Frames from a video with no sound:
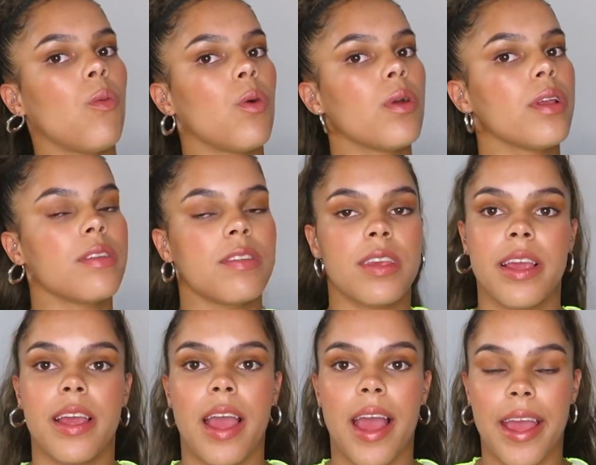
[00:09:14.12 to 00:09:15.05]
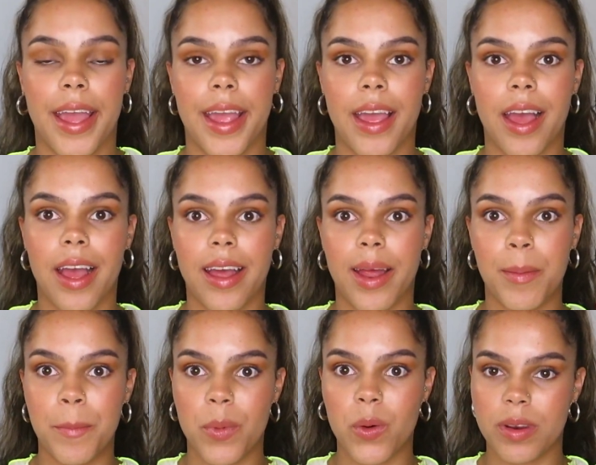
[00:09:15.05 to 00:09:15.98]
want to see a
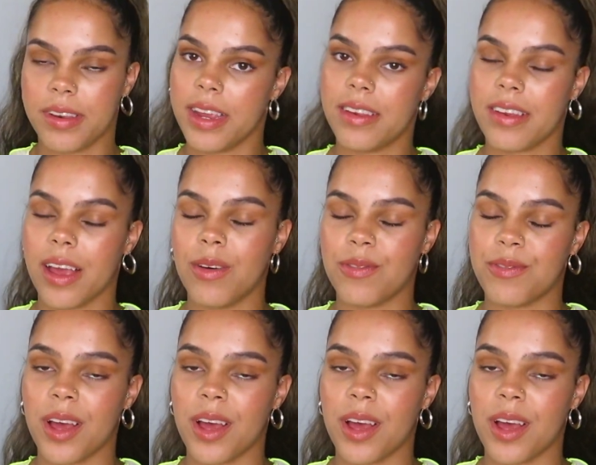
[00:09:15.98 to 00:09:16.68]
more detailed